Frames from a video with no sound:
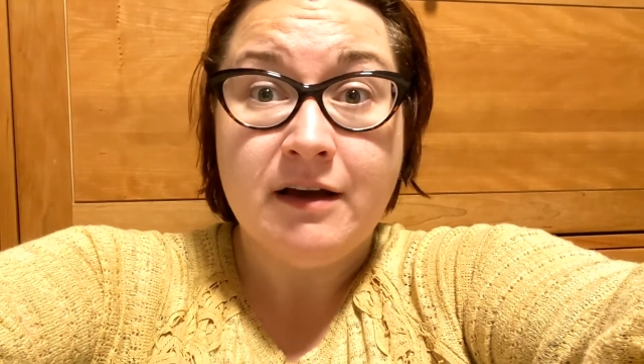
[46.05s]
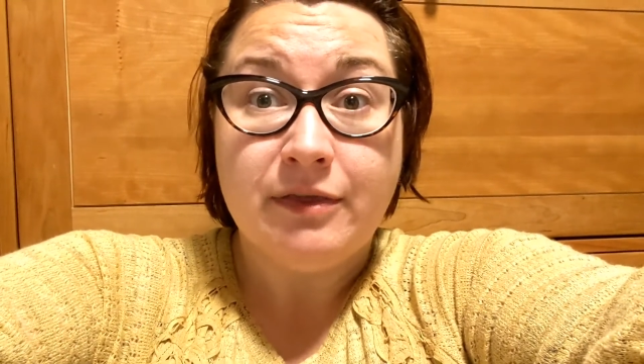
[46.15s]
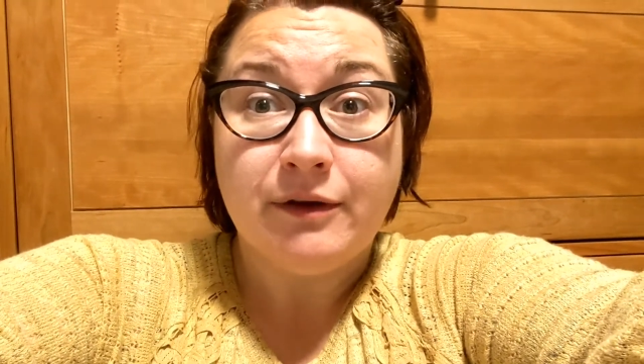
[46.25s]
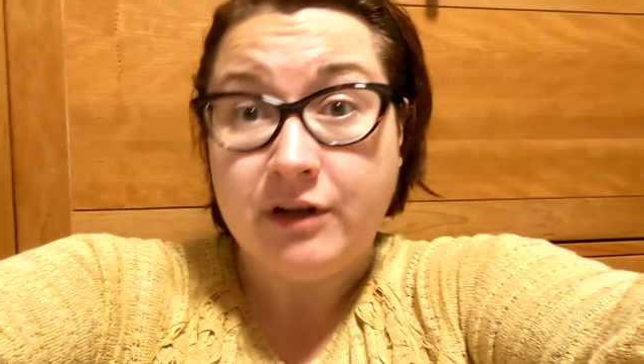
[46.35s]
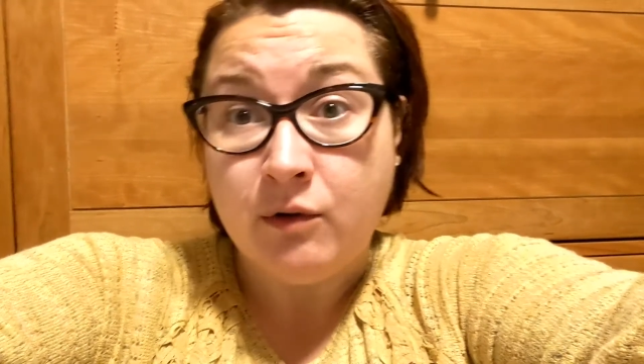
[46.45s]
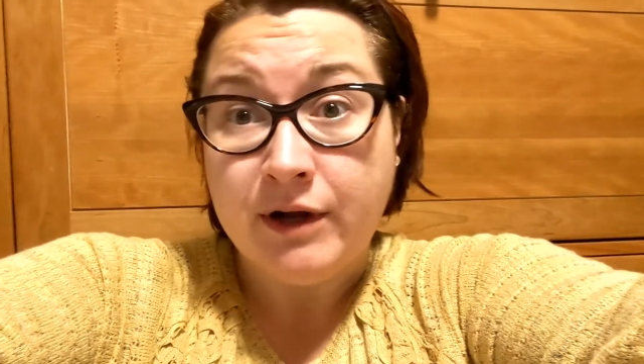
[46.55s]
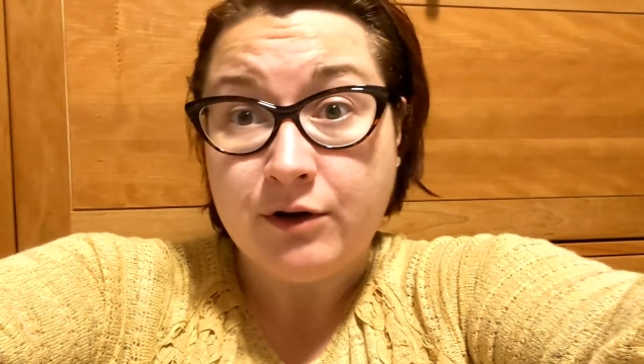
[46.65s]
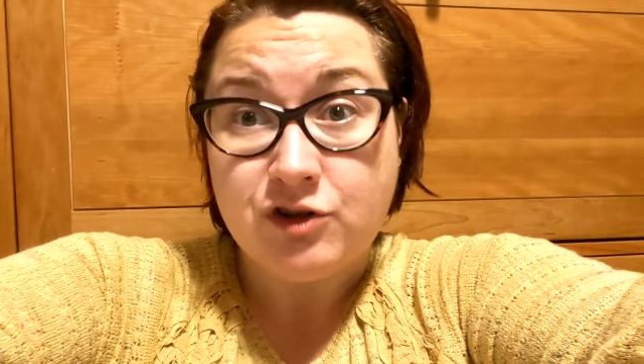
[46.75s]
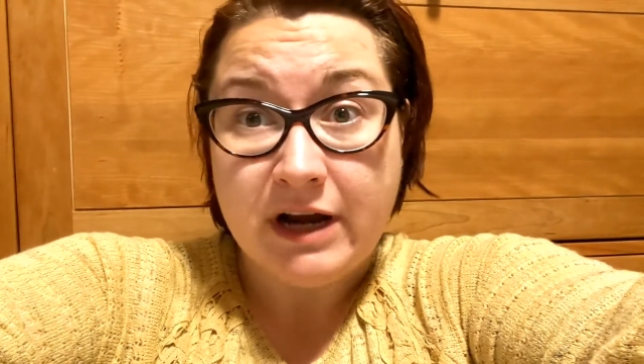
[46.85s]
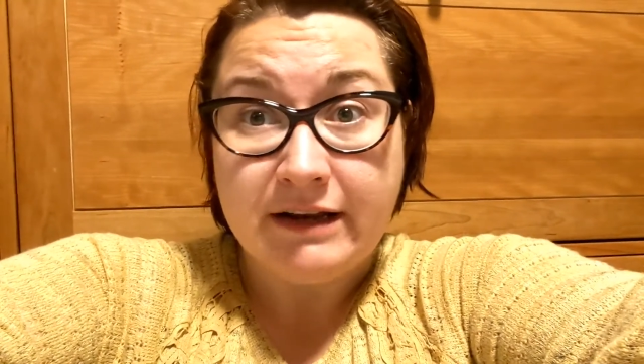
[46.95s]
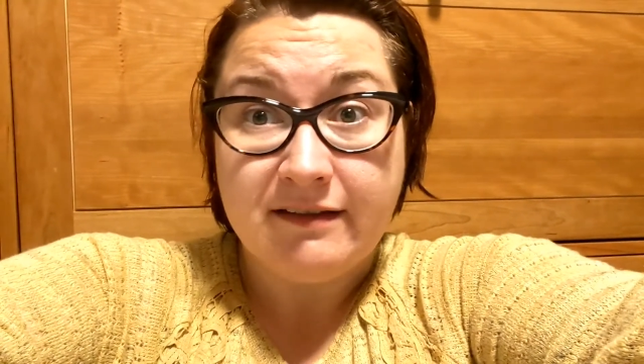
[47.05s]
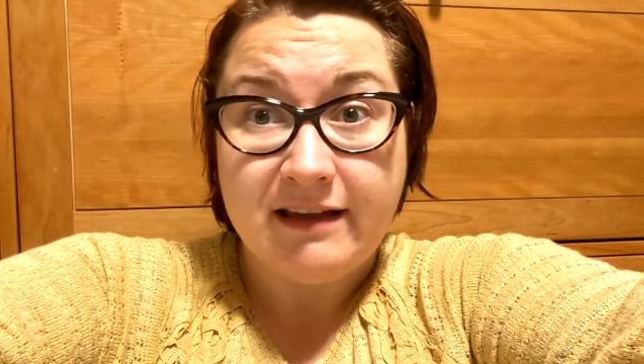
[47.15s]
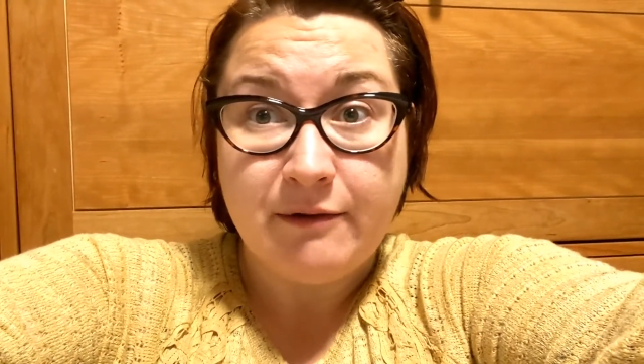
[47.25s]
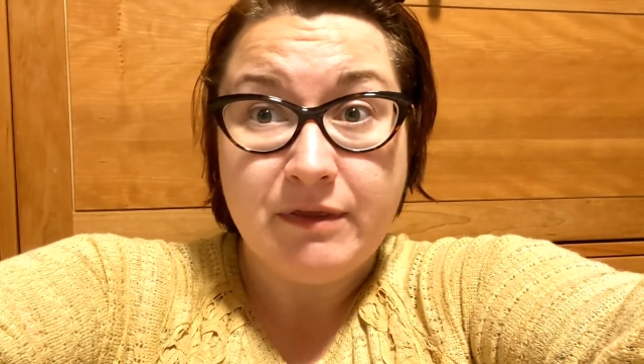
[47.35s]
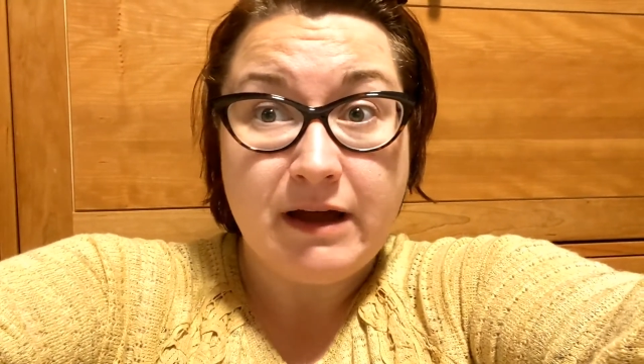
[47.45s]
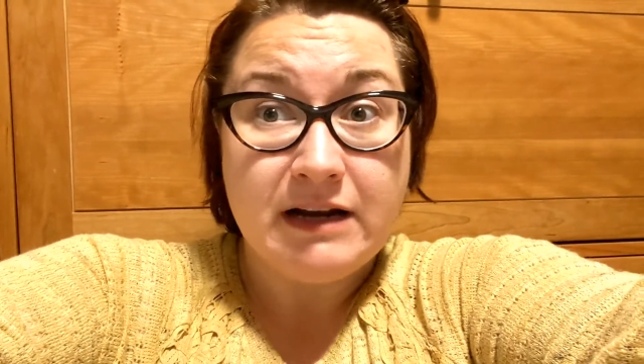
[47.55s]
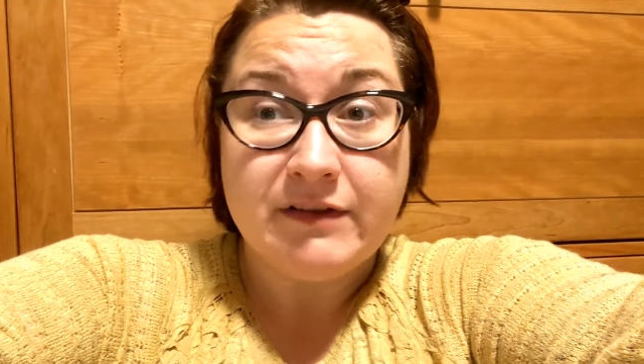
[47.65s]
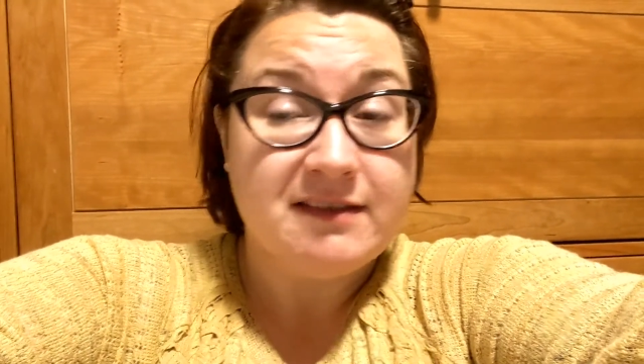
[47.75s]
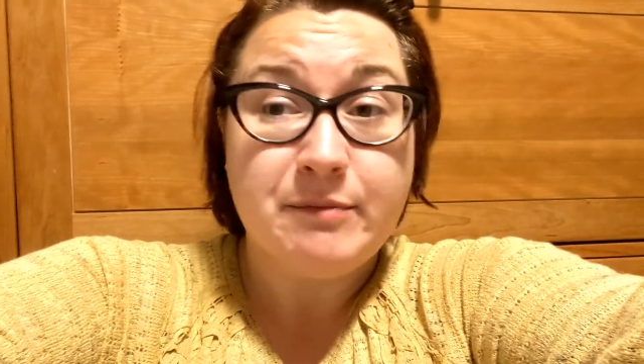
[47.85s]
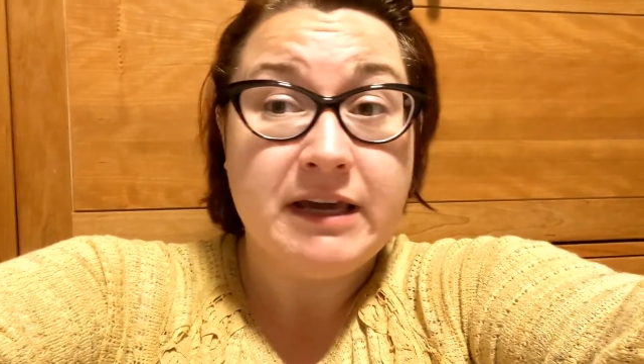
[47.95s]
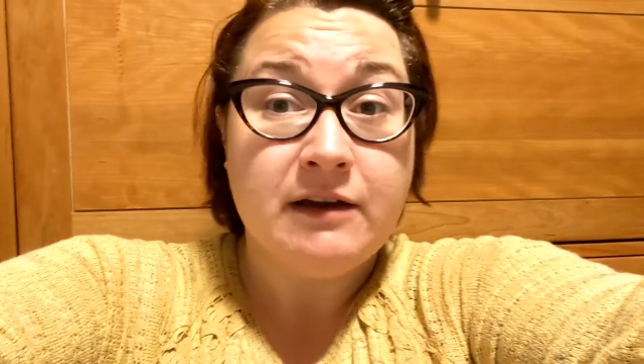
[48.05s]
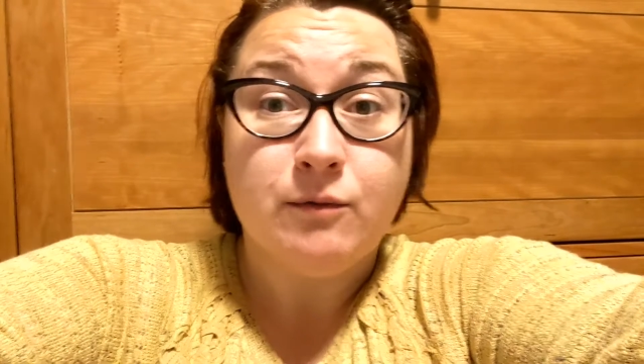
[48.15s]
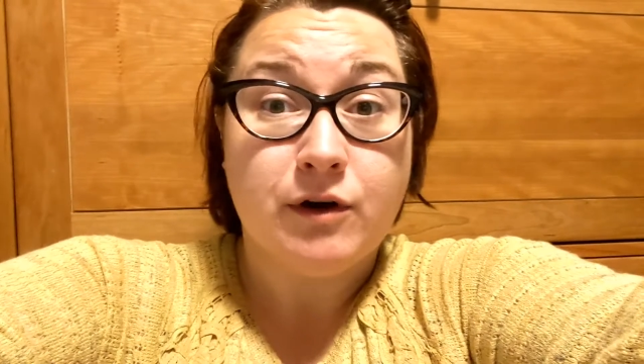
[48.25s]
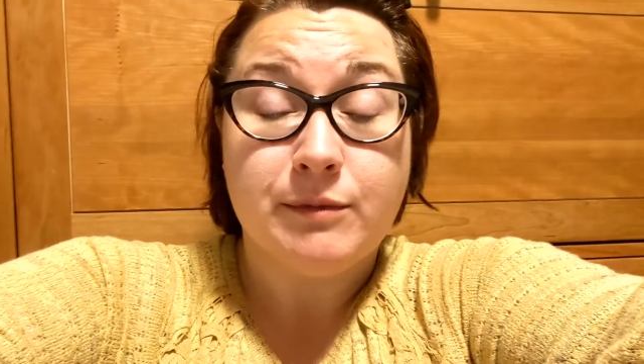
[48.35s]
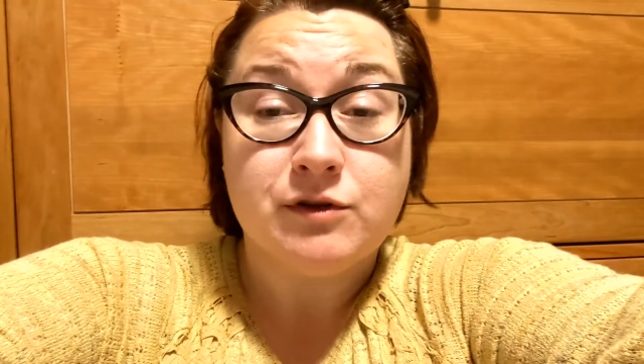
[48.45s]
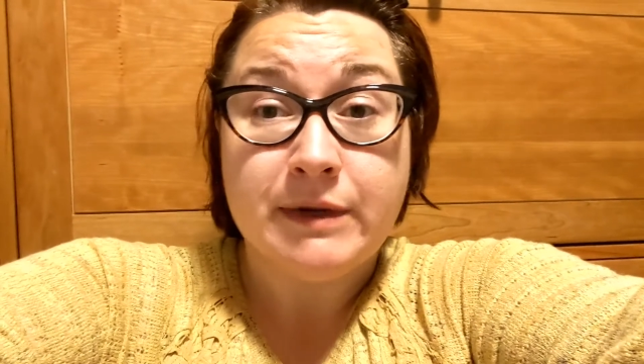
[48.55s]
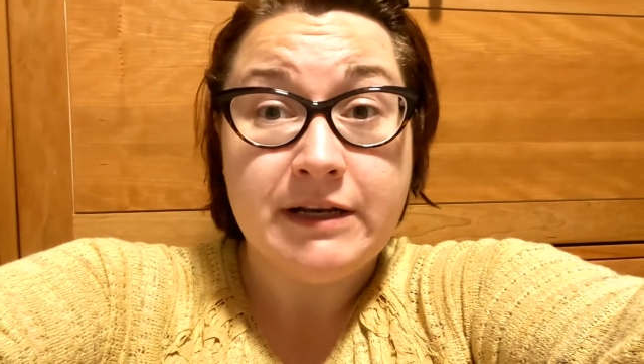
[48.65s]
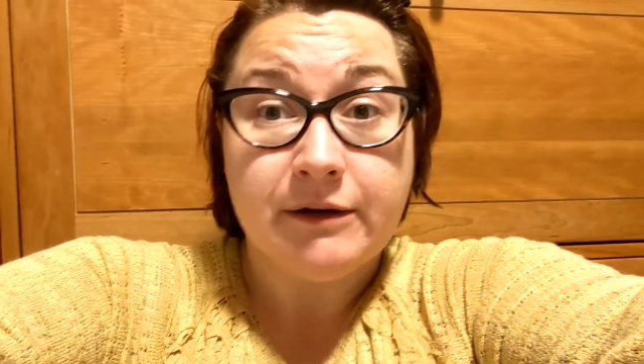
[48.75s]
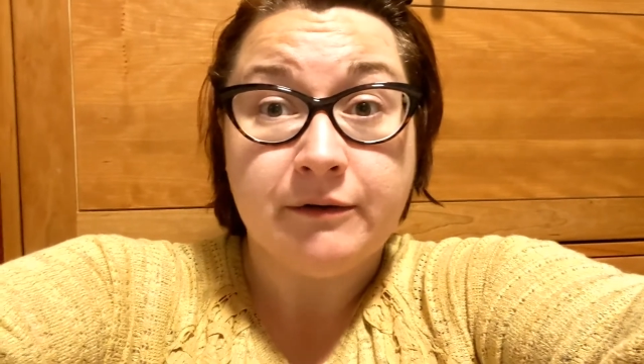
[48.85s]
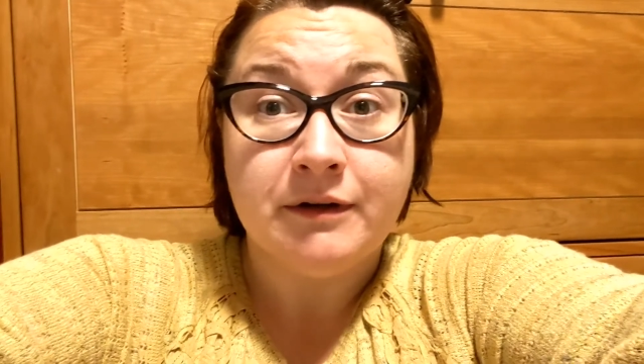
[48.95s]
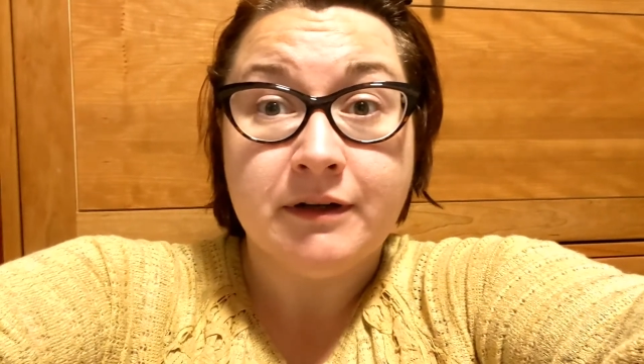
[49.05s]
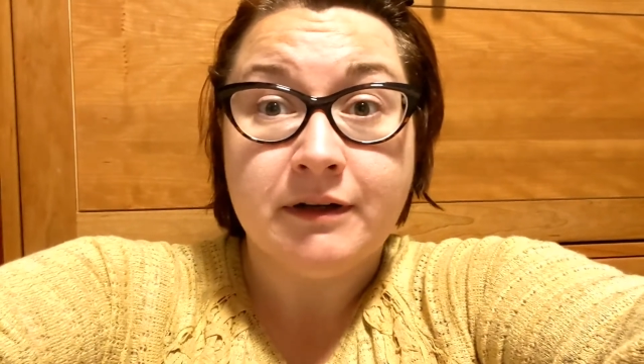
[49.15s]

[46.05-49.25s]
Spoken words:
they'll know what you're trying to say without even speaking a word between you.